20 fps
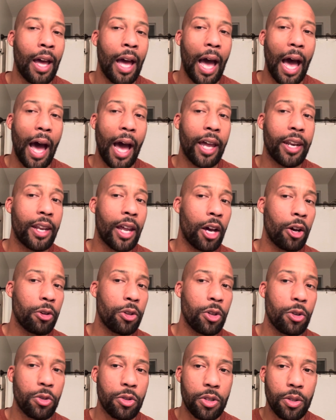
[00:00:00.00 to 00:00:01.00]
I now
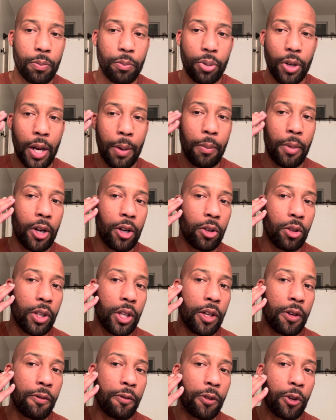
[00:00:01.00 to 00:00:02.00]
use them
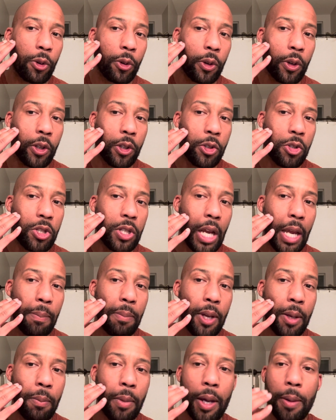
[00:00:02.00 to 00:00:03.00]
primarily for
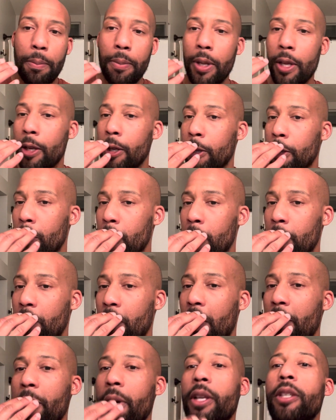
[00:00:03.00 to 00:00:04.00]
shaping my beard, my
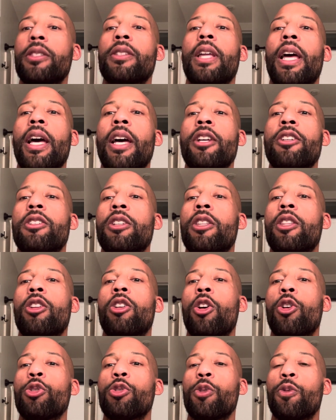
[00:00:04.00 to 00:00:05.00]
mustache, and then
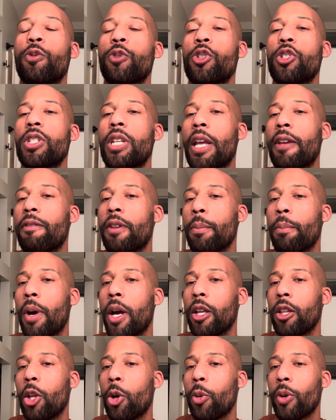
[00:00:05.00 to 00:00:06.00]
also for shaving my
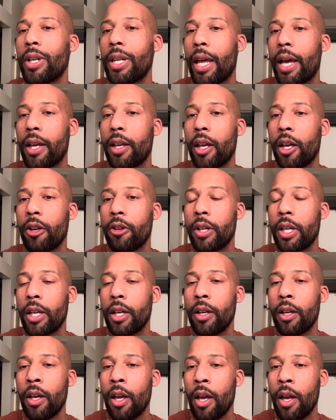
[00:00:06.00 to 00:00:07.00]
lower neck
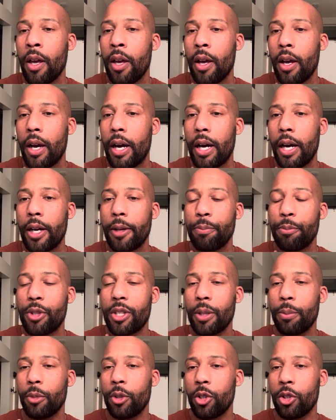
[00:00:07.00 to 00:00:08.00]
area.
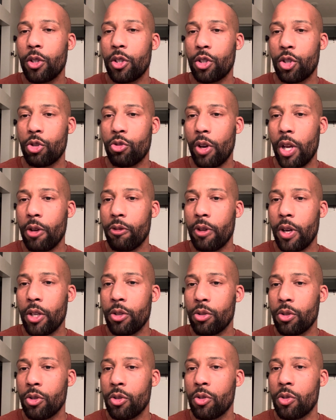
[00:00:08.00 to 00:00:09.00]
Similar to straight
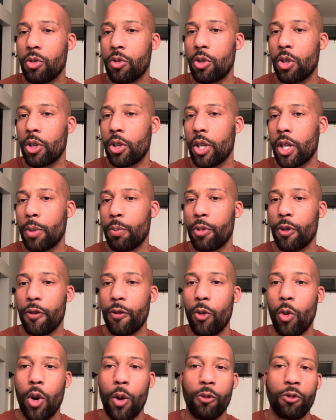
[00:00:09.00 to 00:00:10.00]
razors, they're going to
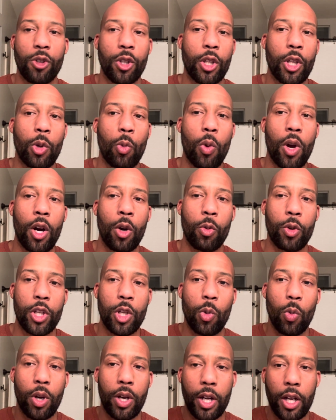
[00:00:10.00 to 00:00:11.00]
perform really well when you
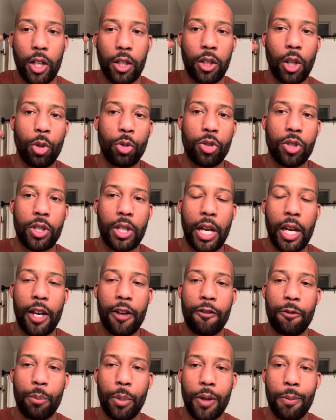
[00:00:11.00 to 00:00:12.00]
want a close
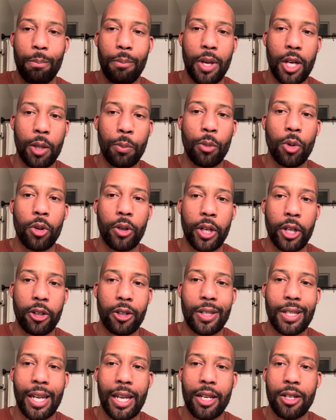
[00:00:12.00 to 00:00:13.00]
shave but minimal
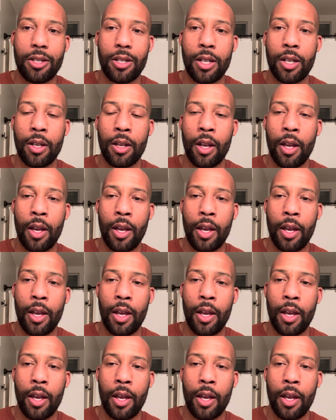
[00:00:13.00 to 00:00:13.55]
irritation.